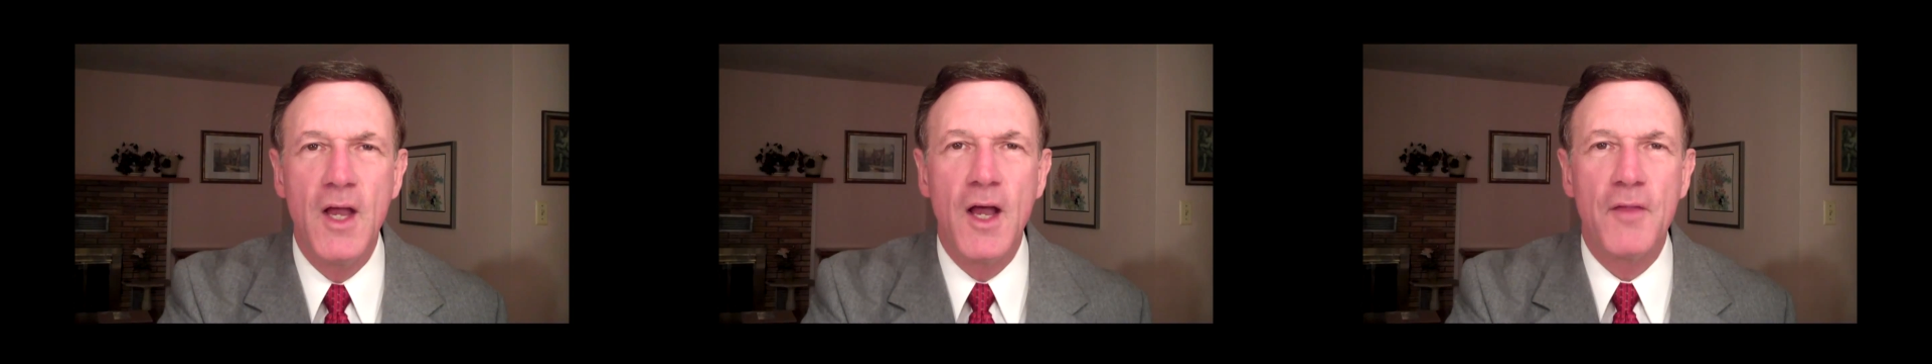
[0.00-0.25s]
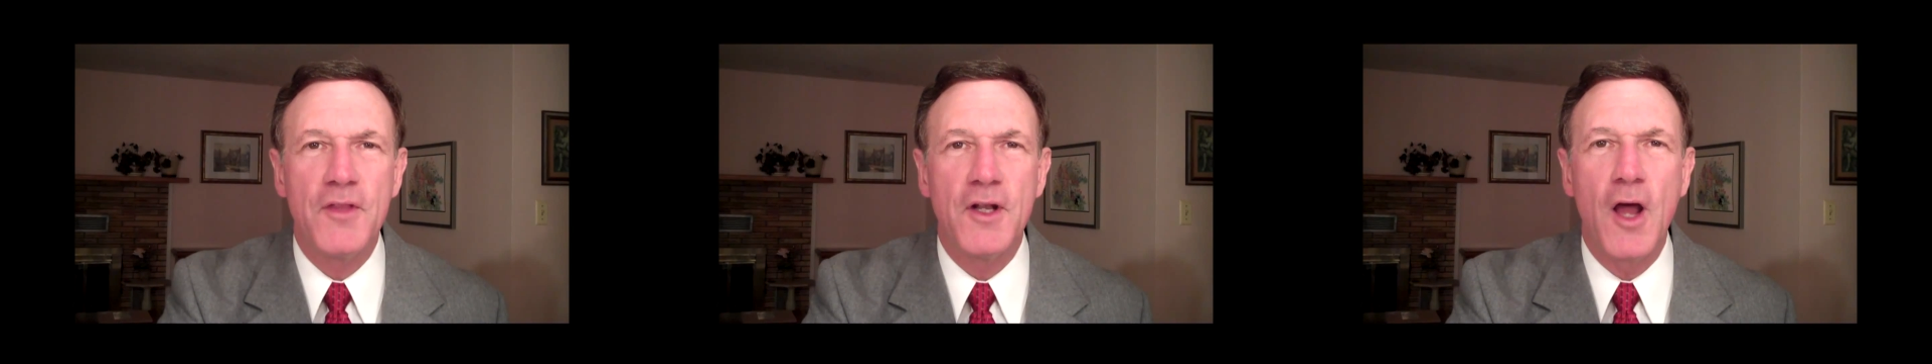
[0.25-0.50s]

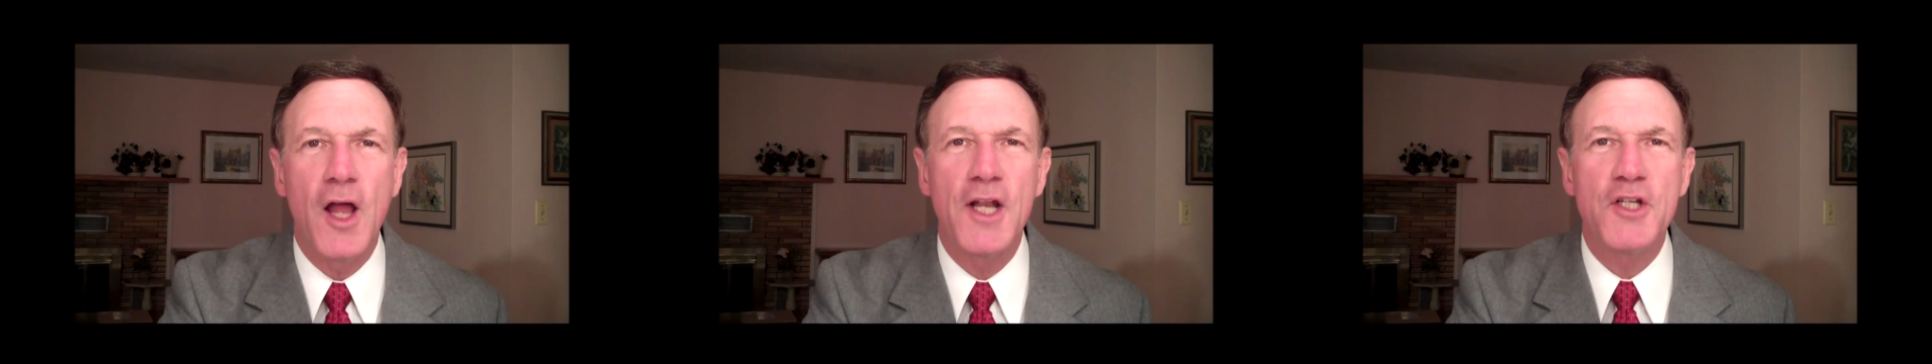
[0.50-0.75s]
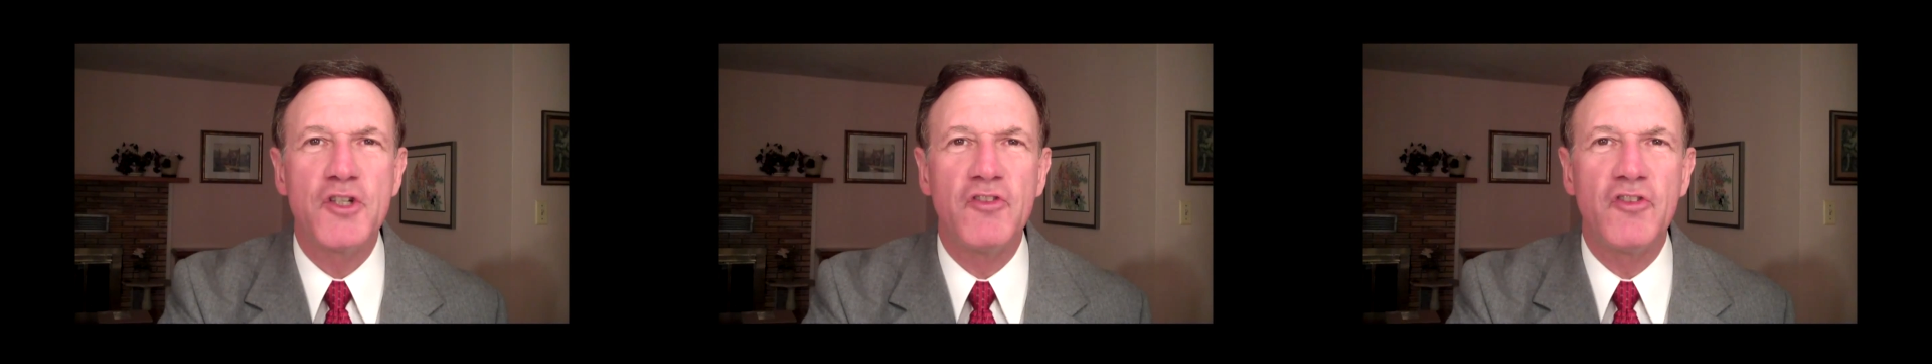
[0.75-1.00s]
The
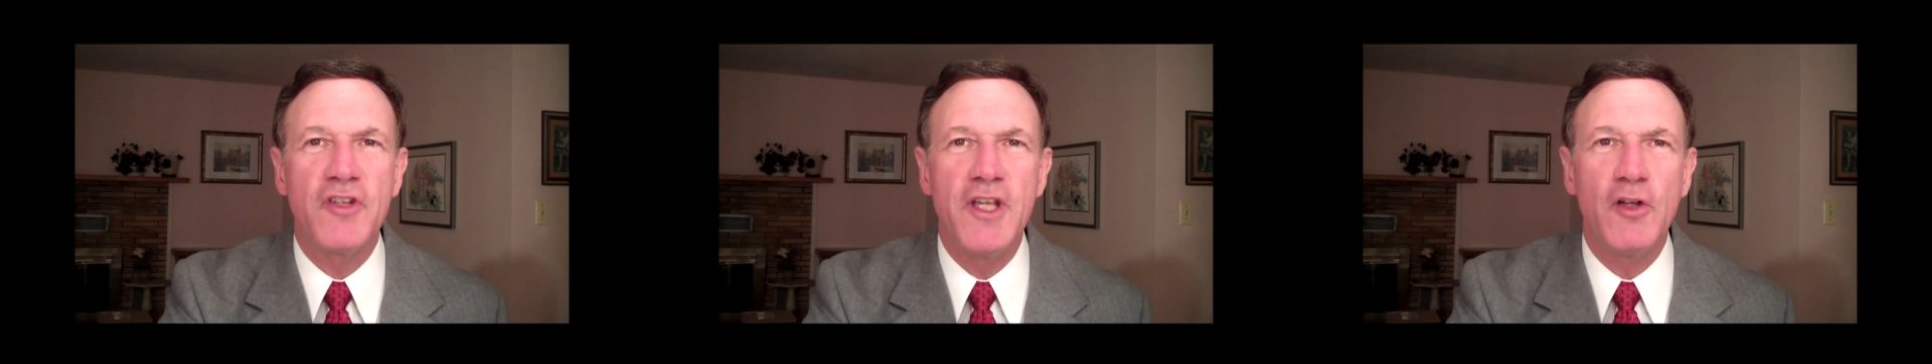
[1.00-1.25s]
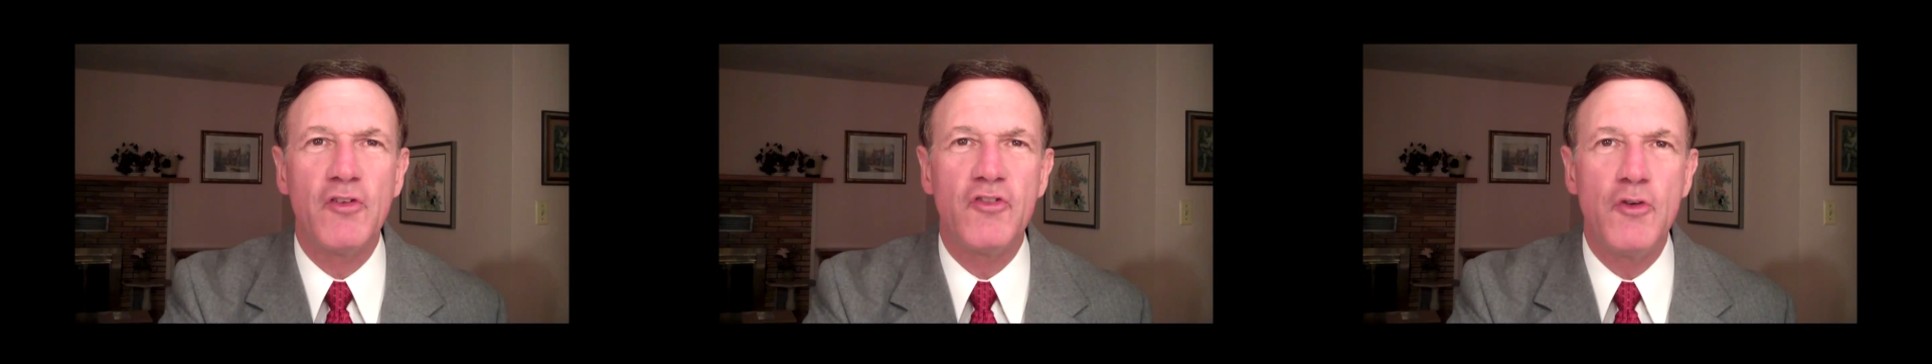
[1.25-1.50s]
knowledge and
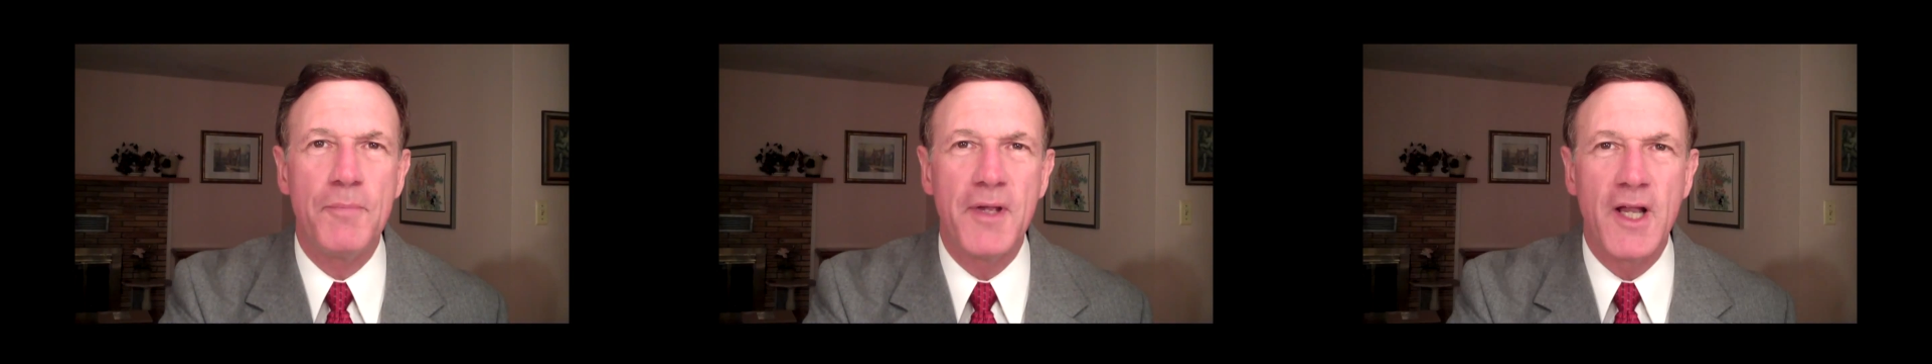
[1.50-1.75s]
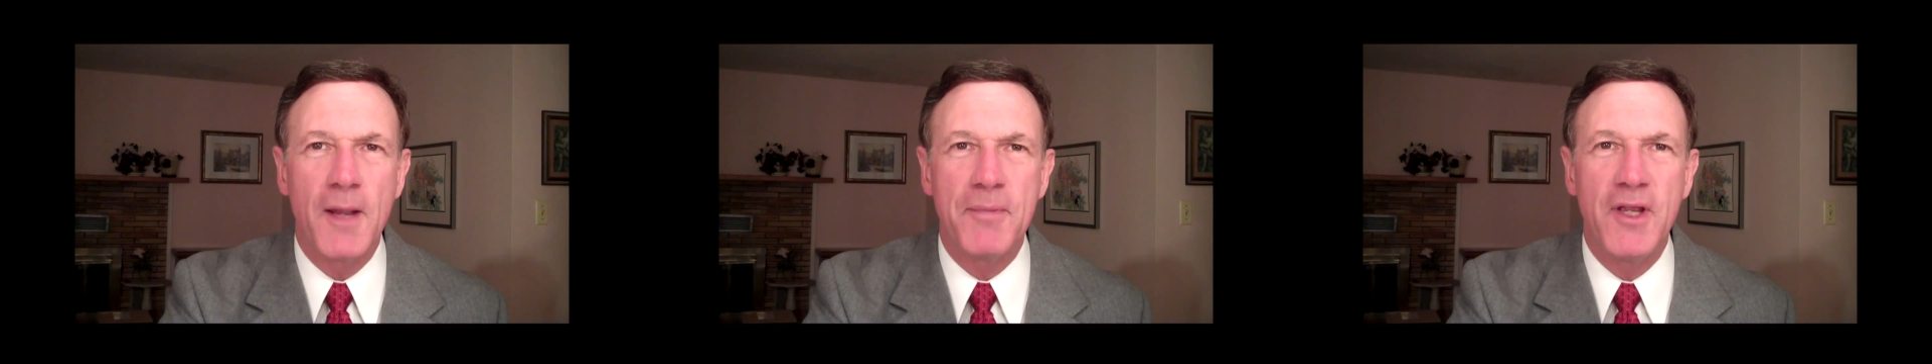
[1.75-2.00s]
skills you
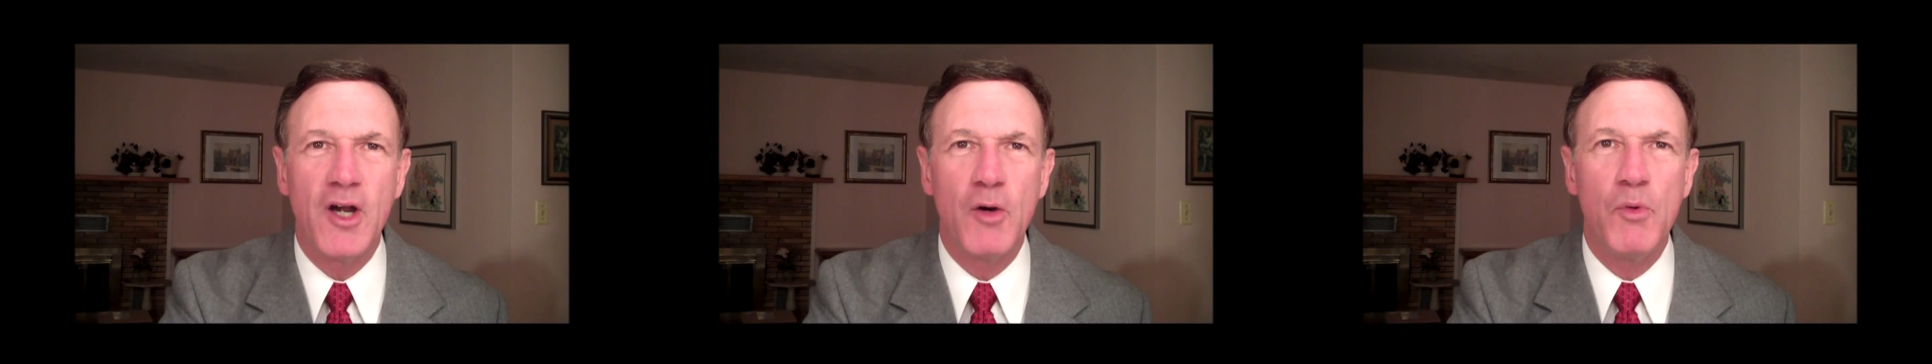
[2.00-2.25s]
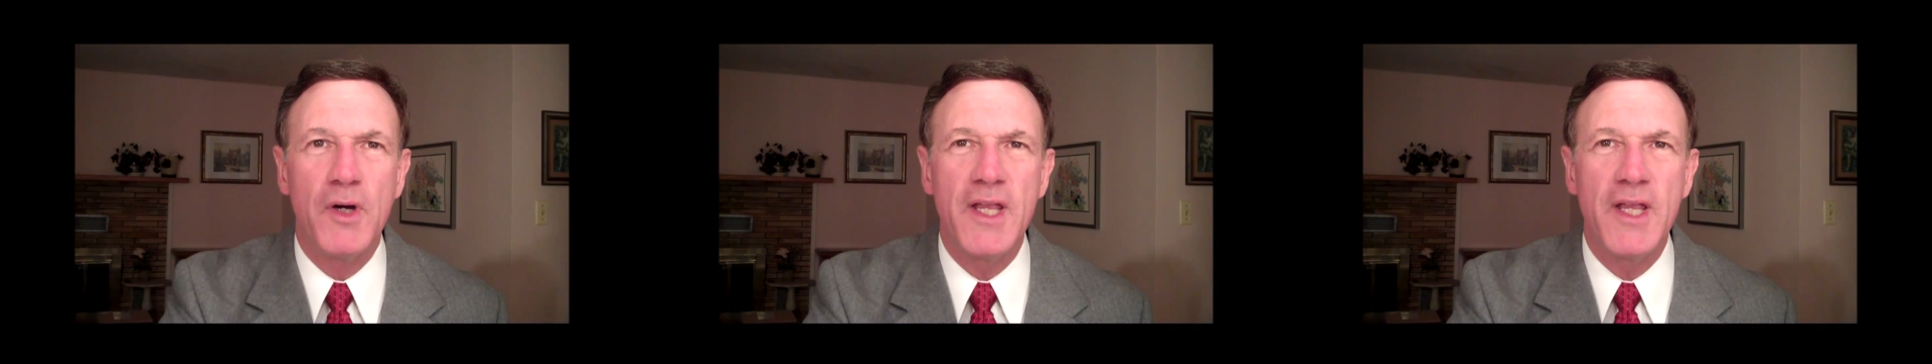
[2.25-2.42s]
pick up here will